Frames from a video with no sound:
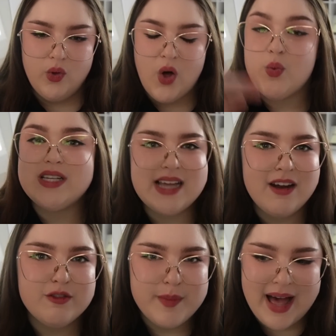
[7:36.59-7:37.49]
was
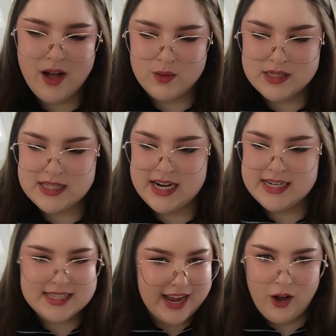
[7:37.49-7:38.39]
out of bounds, then
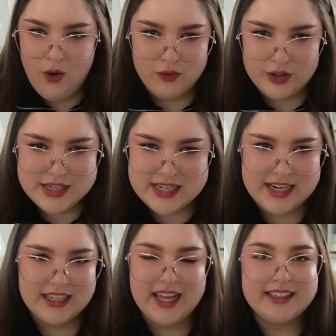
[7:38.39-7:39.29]
it's like over, isn't
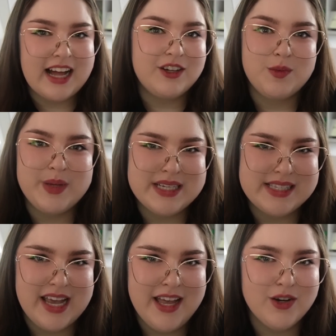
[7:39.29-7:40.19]
it? Like, that could be a
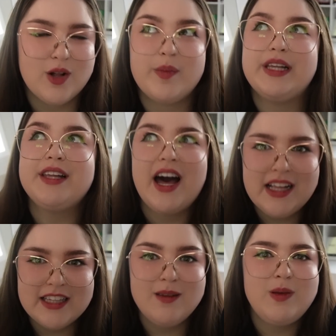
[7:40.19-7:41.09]
scandal. But
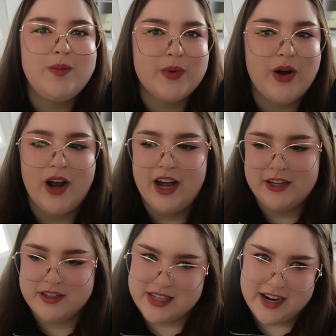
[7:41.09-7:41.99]
luckily people are
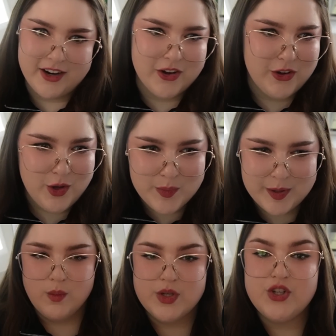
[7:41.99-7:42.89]
understanding her
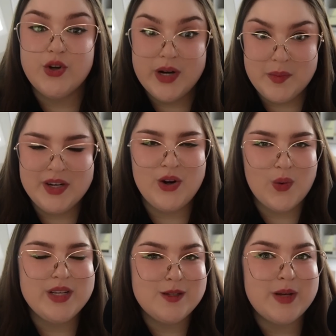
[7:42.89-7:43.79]
humor. But you know what I mean? It
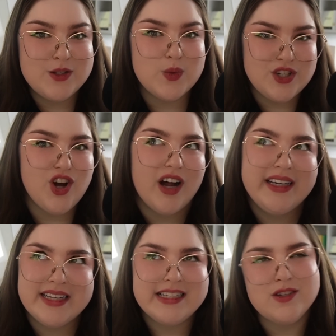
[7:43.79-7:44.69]
always depends which
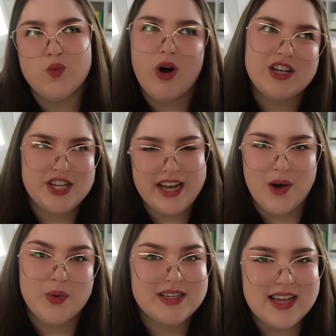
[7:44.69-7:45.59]
audience is watching
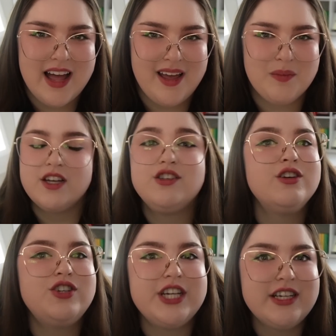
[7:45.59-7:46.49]
at what time, because you
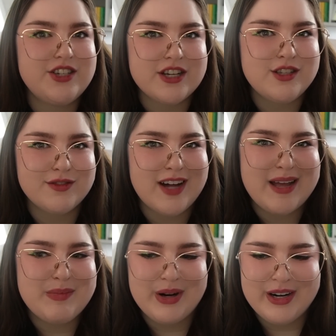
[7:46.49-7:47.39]
know, she could justify
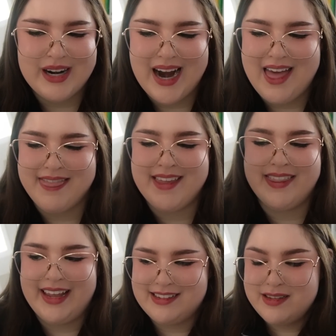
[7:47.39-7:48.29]
murder and then
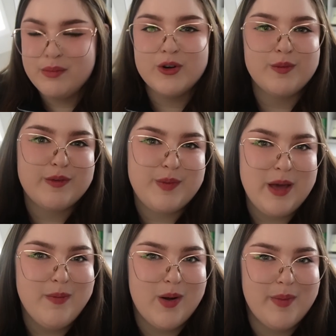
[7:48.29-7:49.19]
like some group of
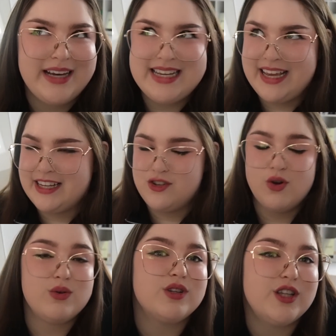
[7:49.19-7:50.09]
people might take it
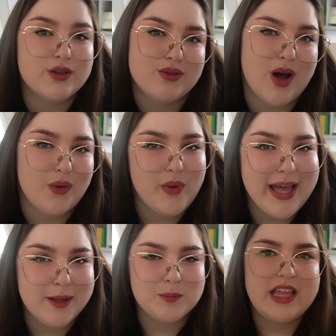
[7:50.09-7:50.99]
totally the wrong
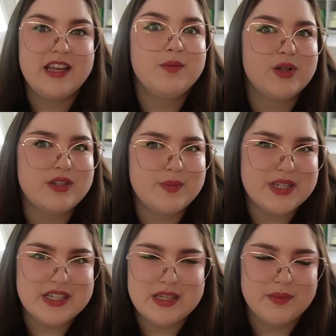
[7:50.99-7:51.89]
way and then it blows up
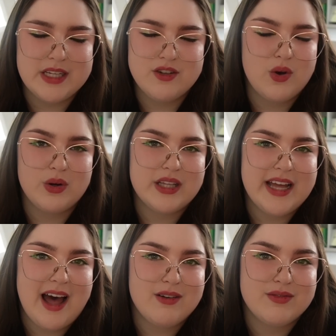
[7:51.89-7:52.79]
into something totally
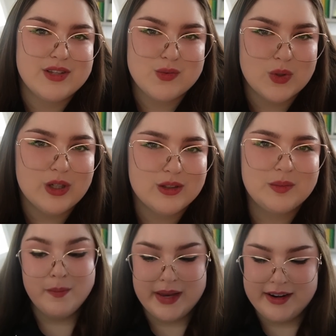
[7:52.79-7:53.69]
out of this world.
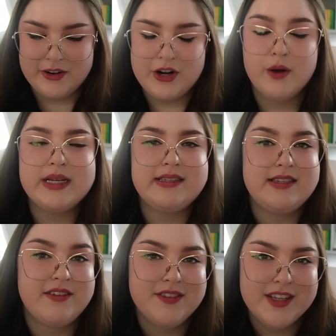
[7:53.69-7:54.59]
But I don't know, it's
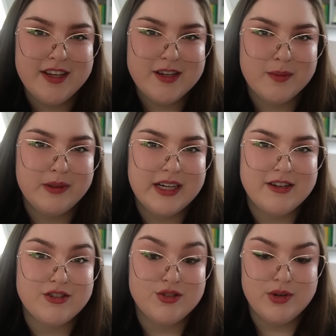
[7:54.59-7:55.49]
definitely a
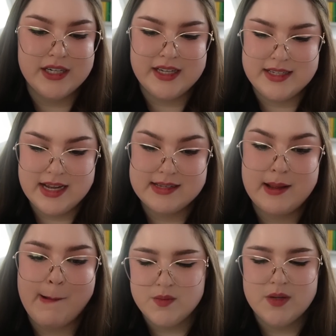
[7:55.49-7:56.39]
double-edged sword, because yes,
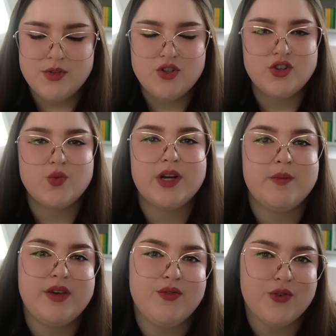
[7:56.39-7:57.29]
sometimes you just want to
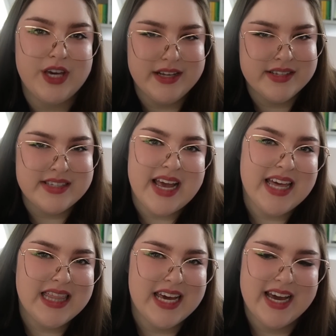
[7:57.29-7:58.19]
be free and
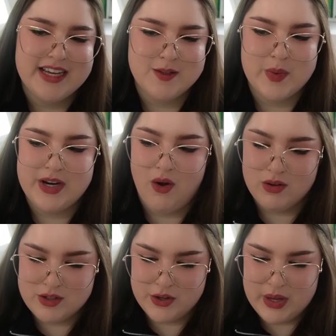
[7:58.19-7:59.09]
say things, but
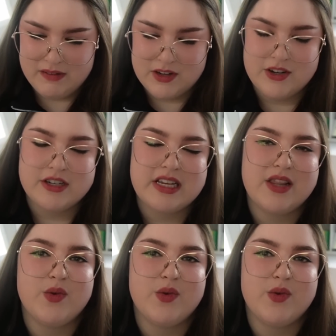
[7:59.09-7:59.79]
also you have to understand the